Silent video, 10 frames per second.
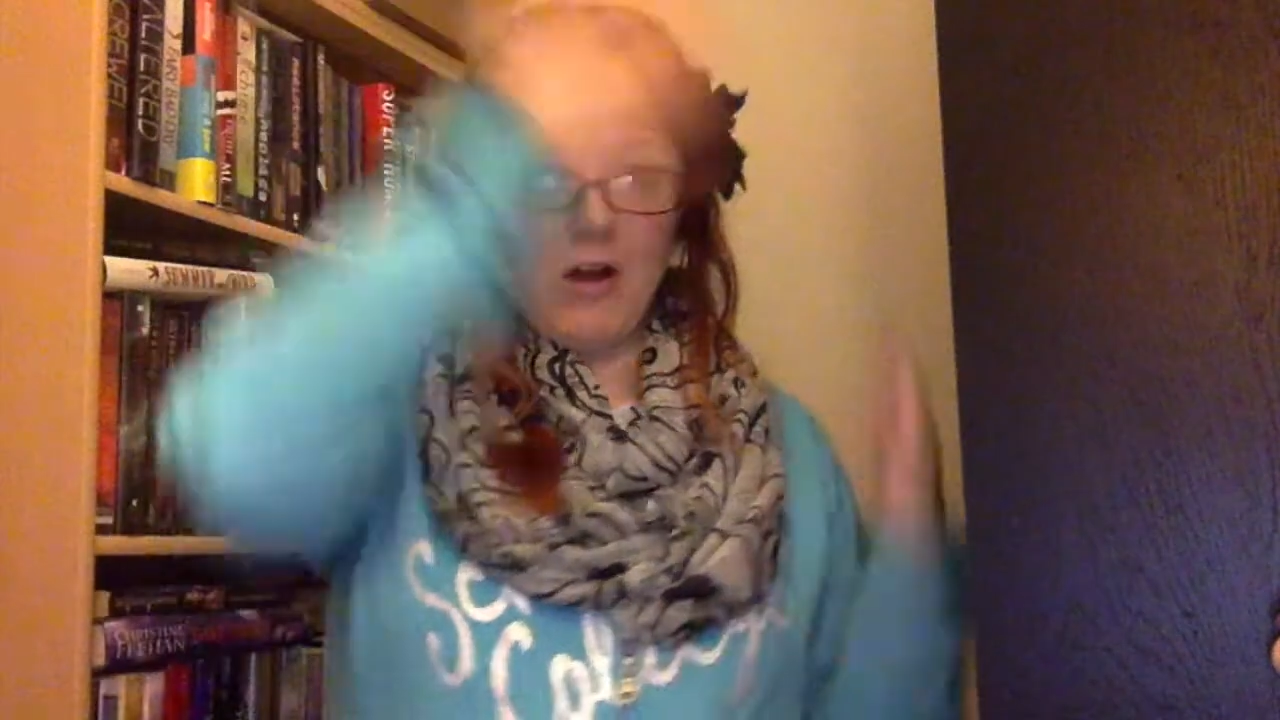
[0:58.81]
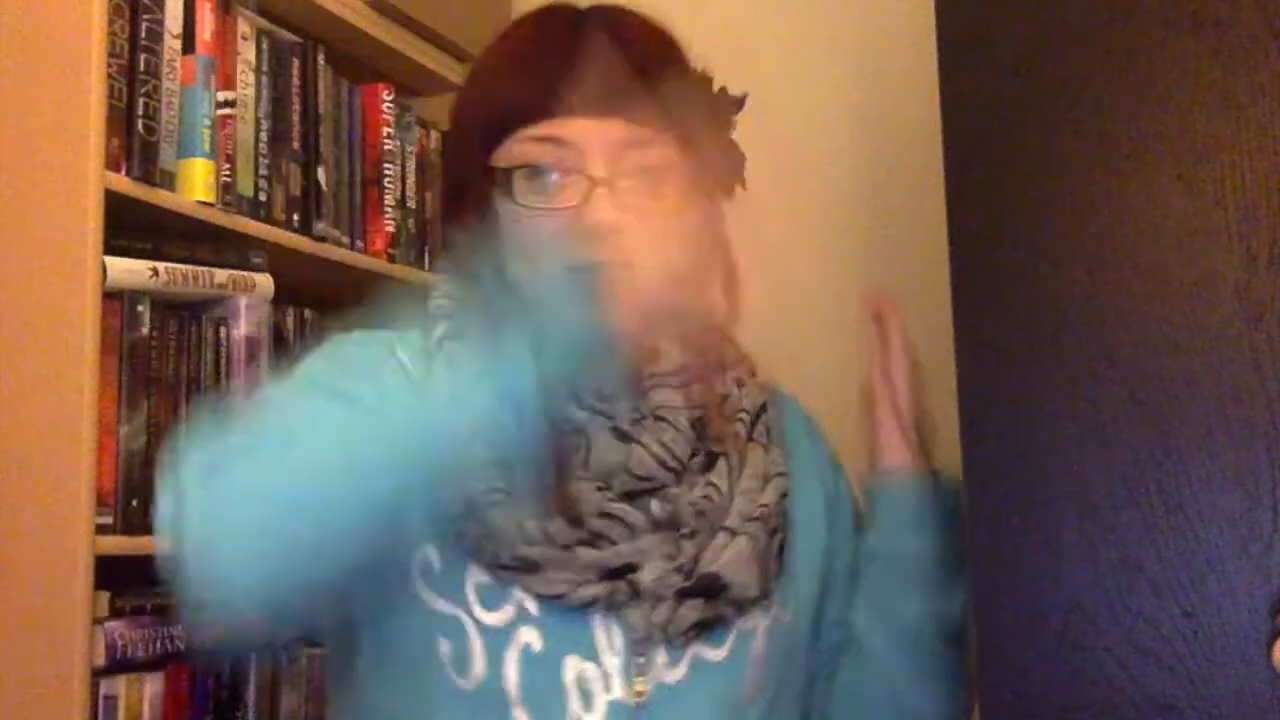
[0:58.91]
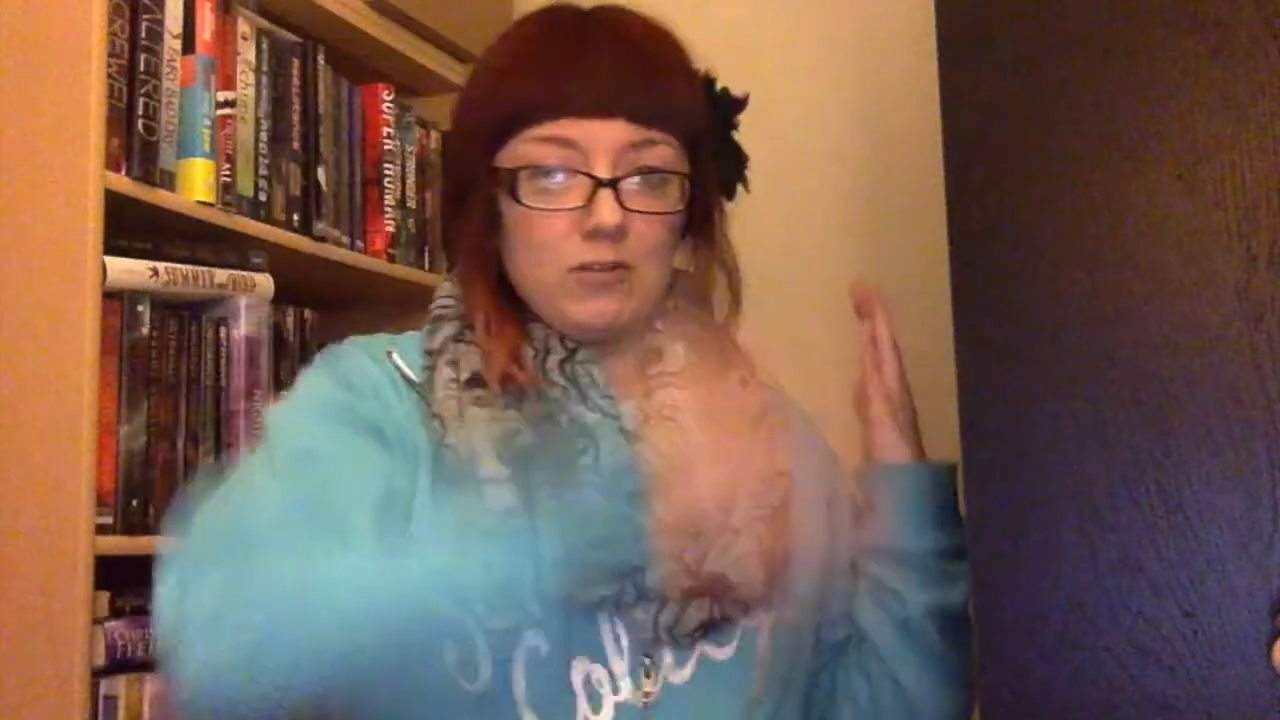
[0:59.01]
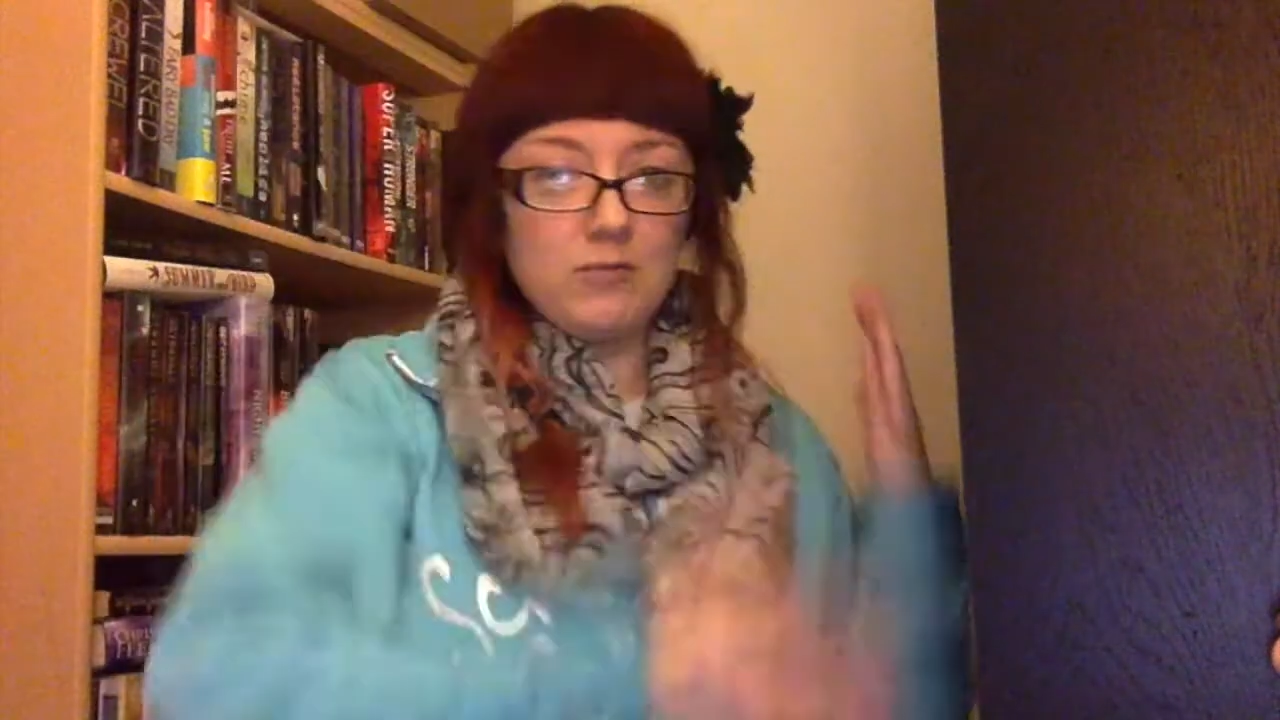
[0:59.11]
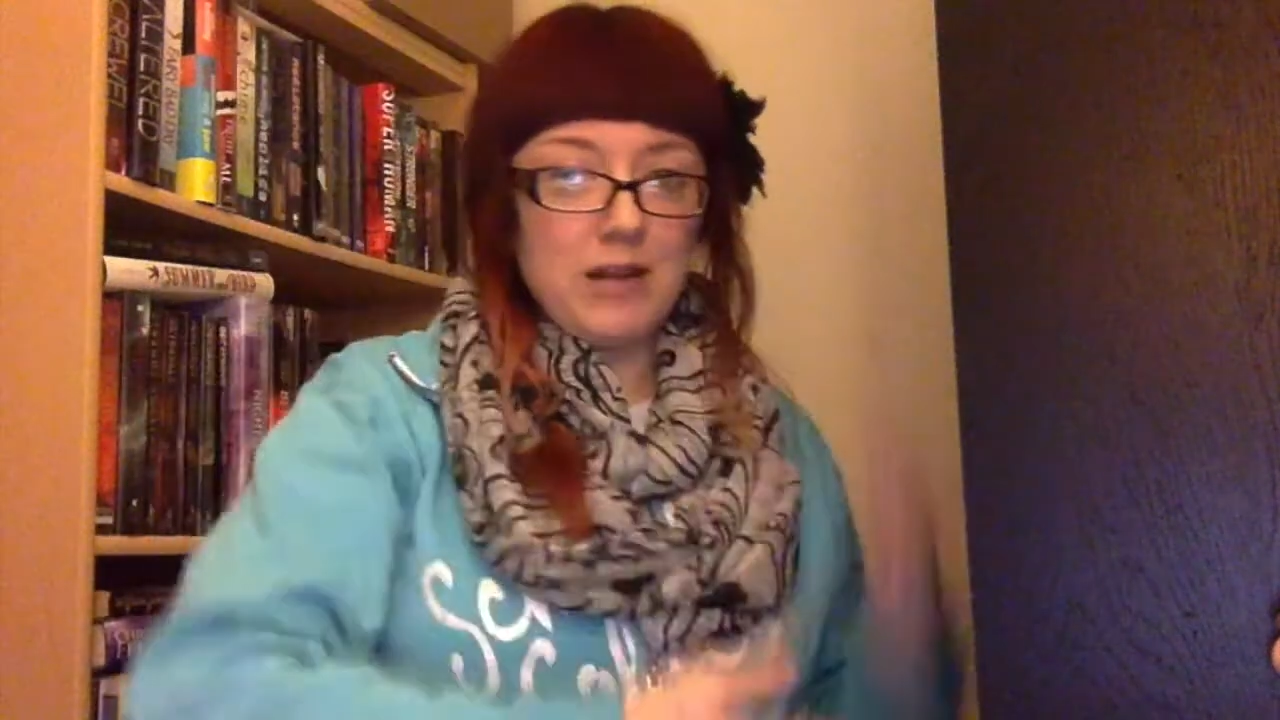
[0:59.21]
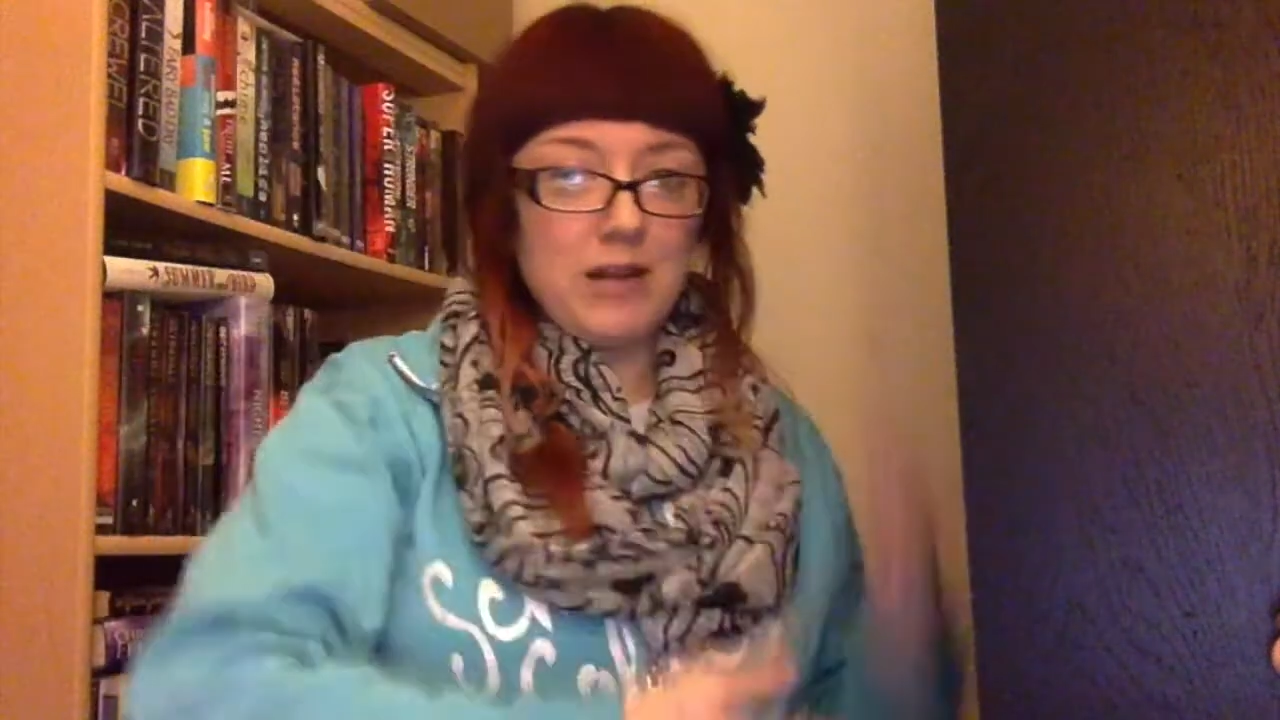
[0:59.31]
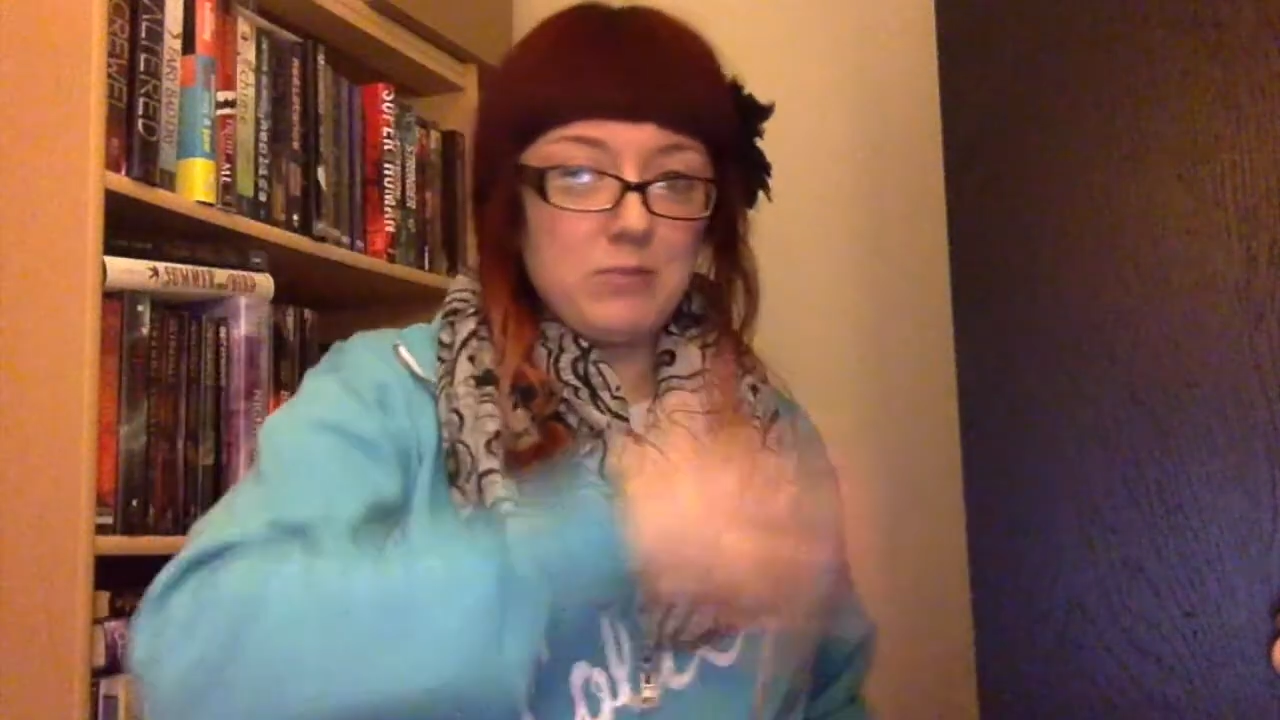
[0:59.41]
all of my